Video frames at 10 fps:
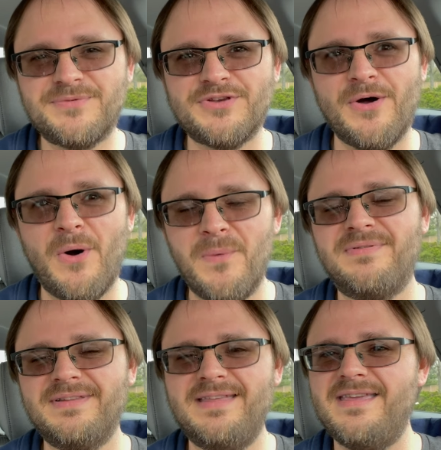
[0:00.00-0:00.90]
So
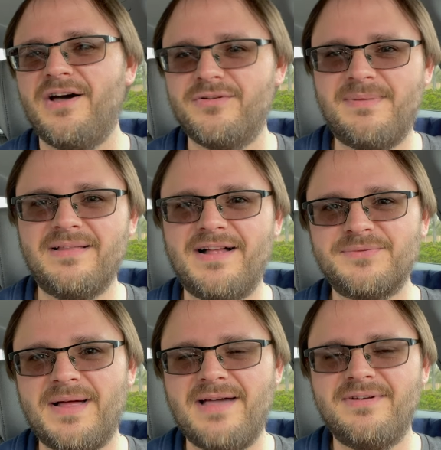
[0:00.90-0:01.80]
hopefully the other Big Lots
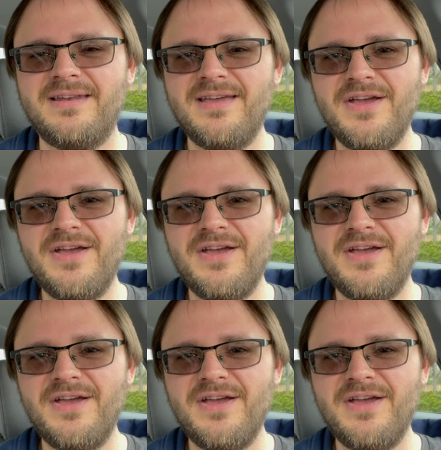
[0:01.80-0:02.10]
will have it.